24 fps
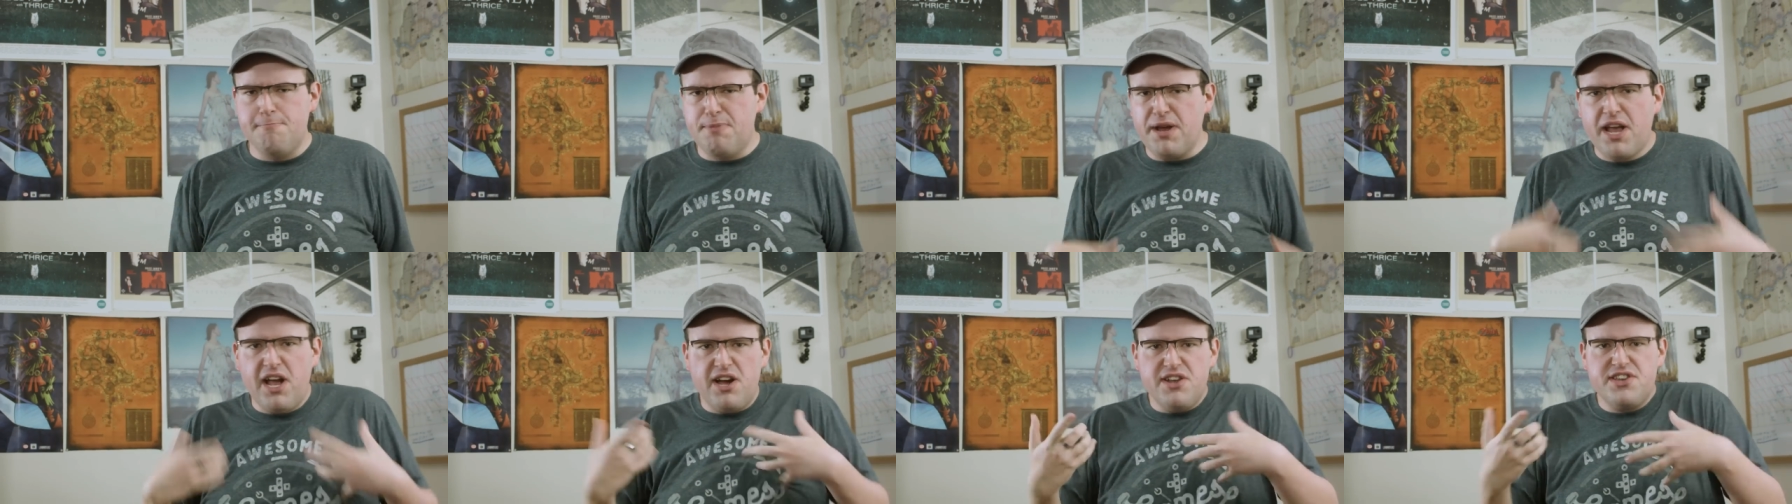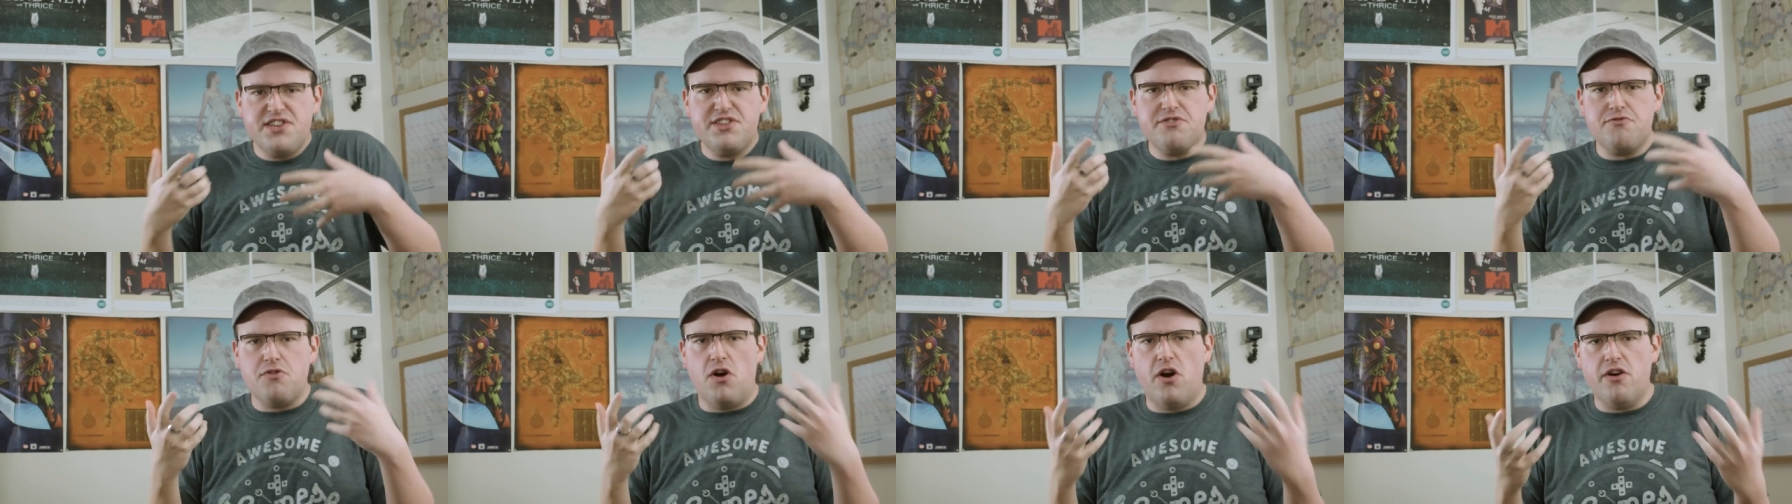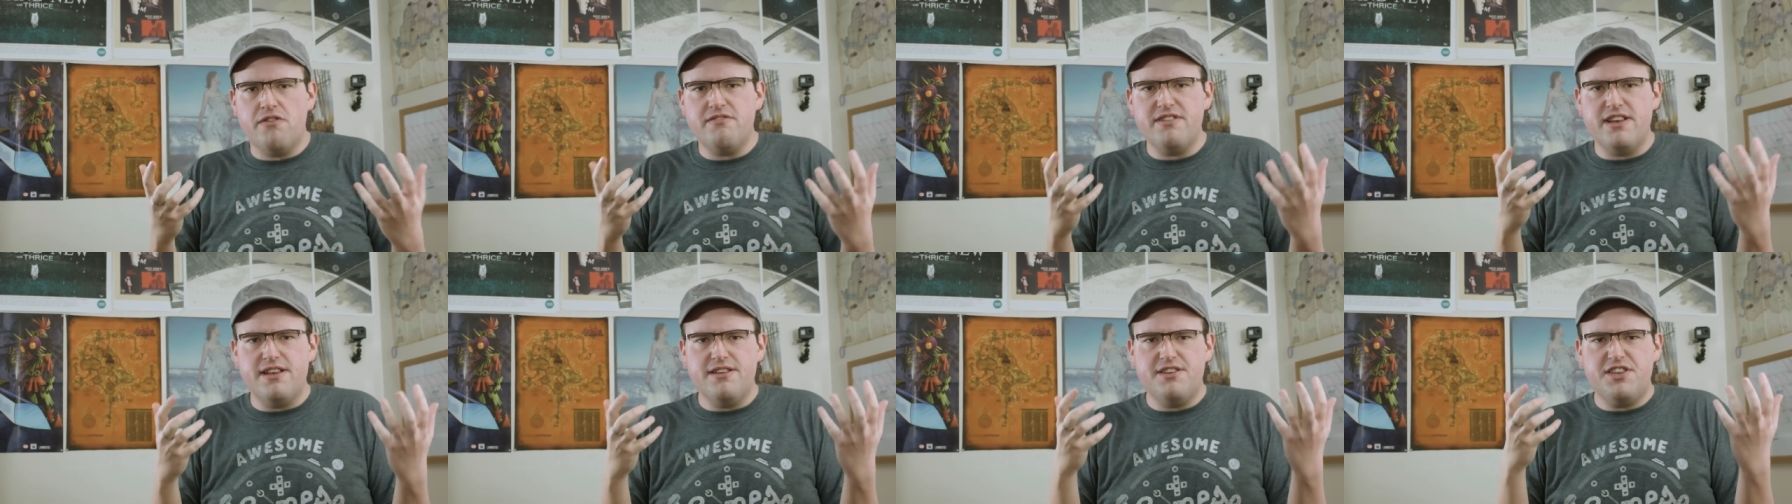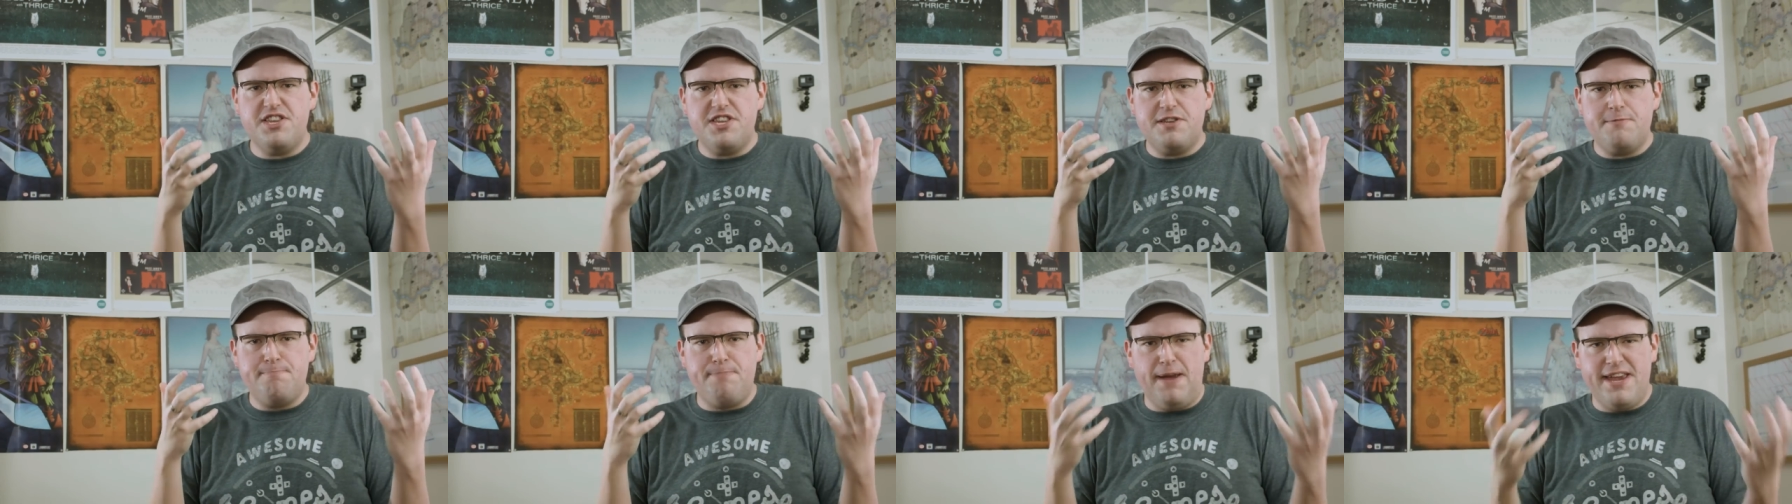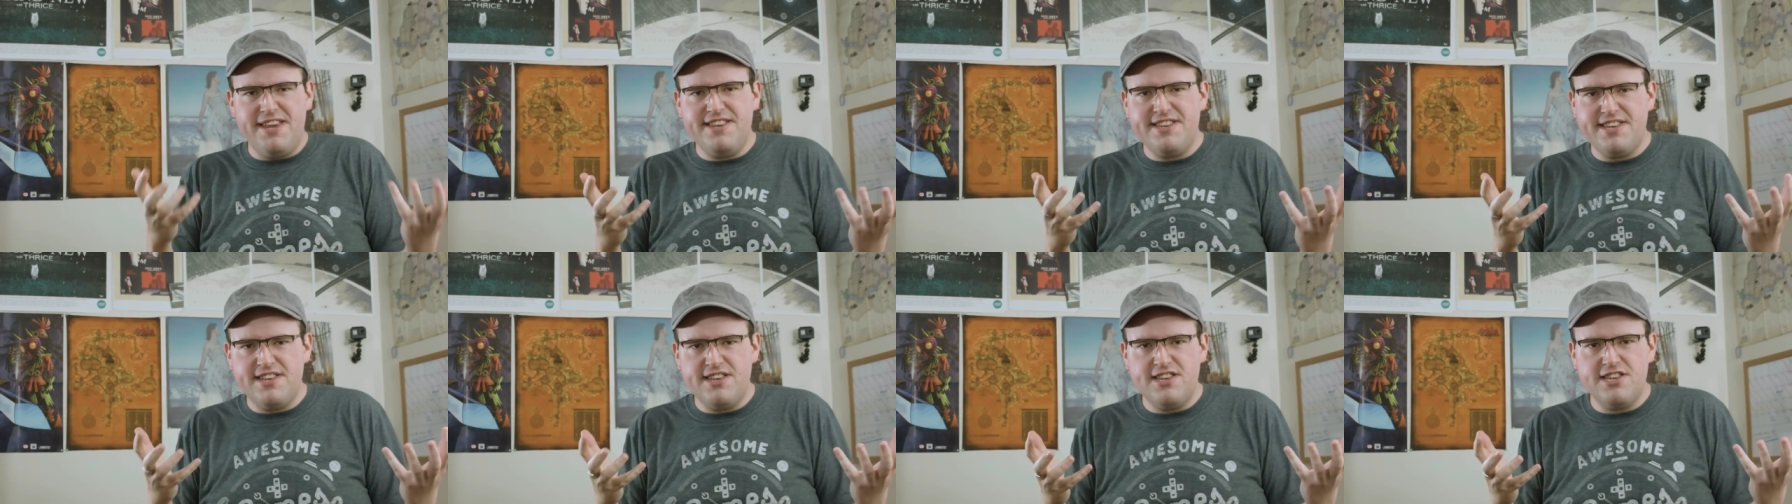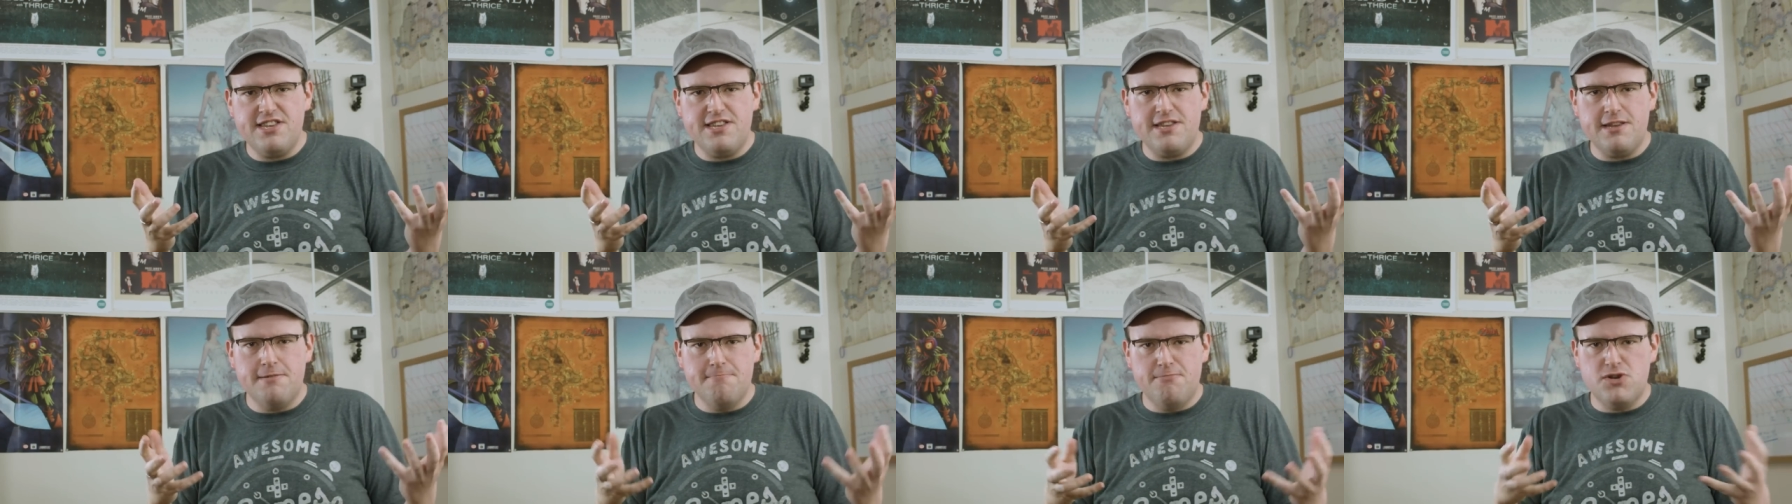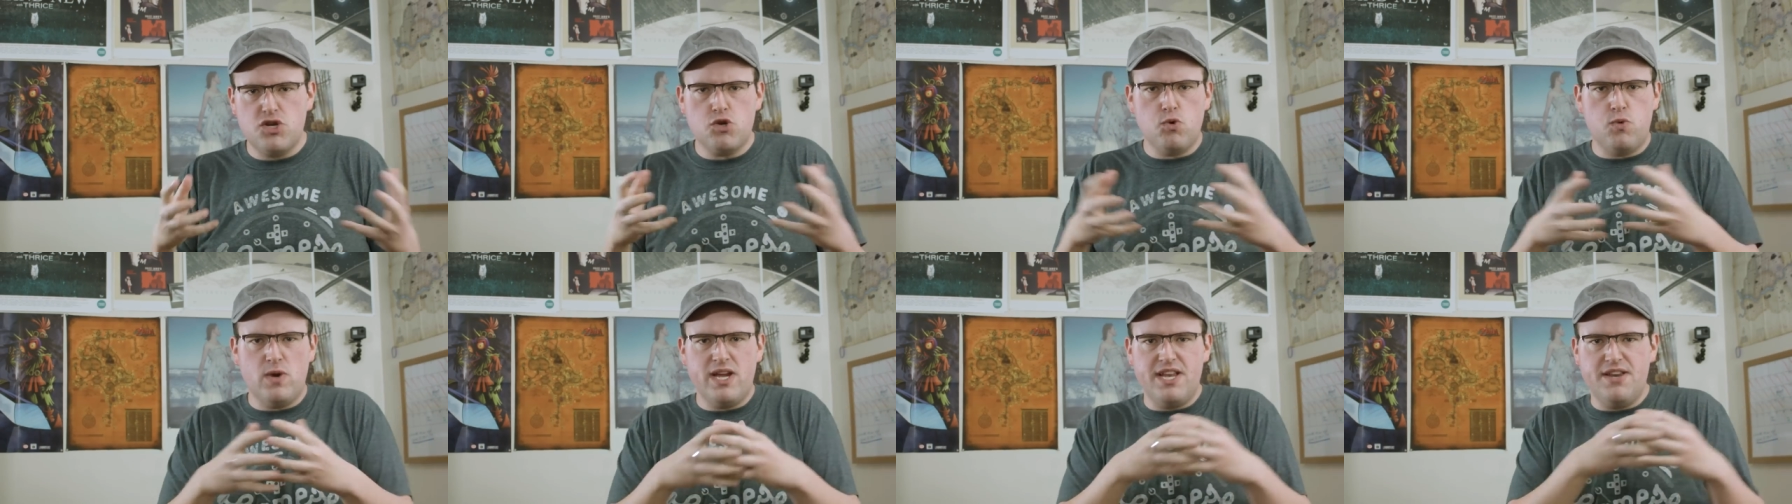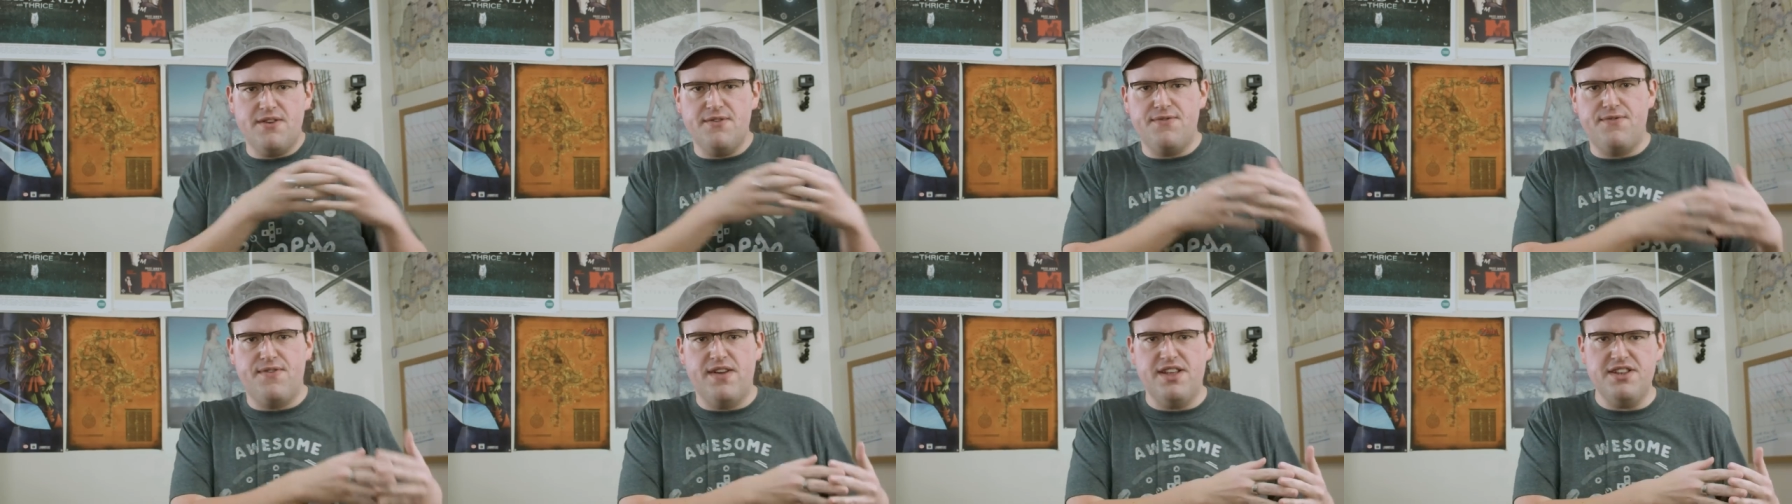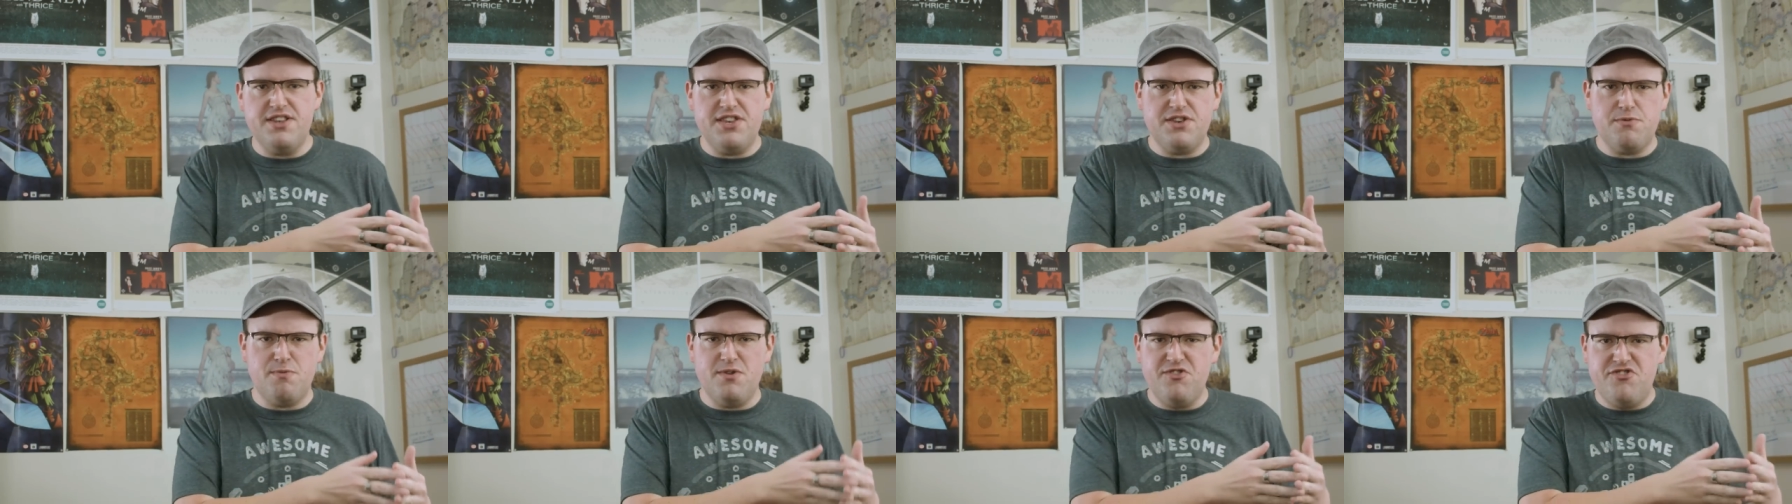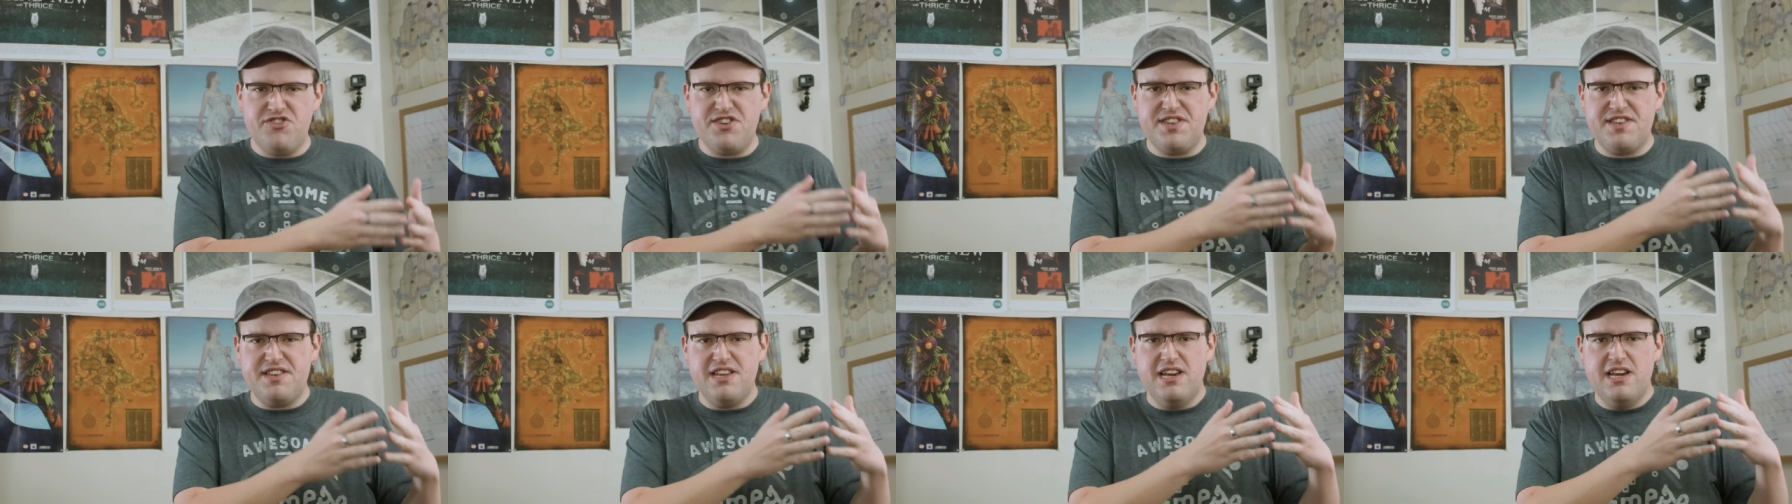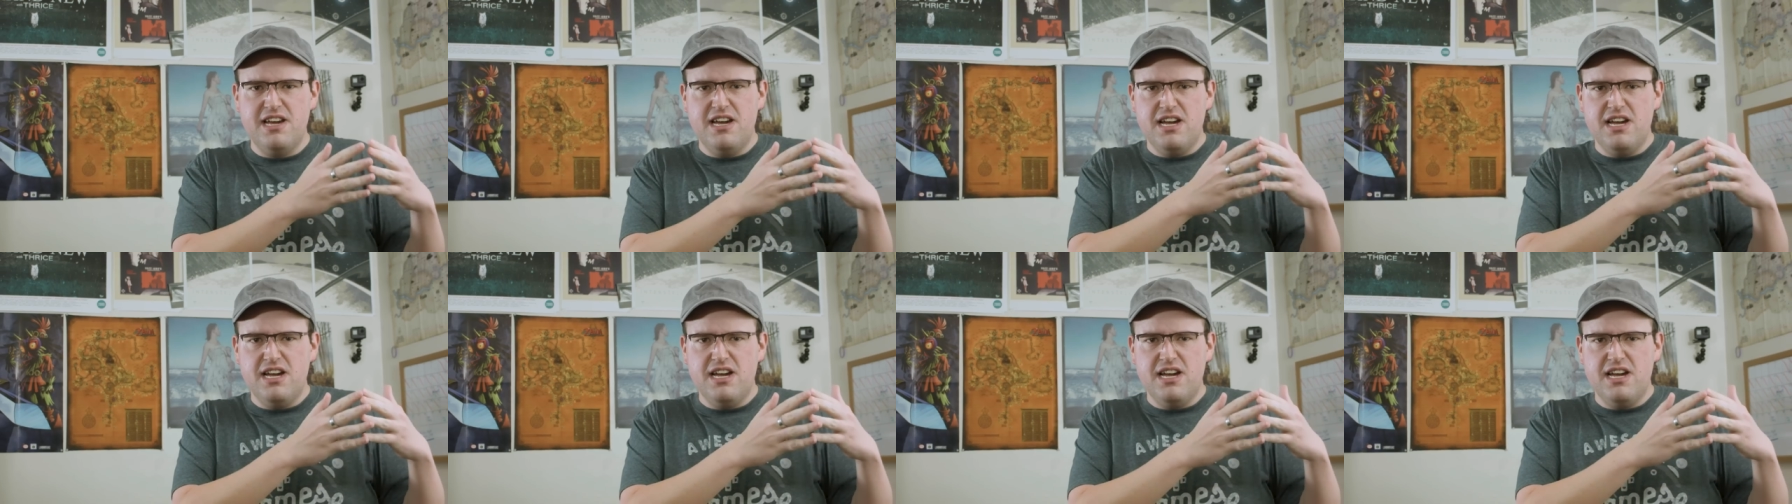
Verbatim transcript: Because there aren't spaces between events, we just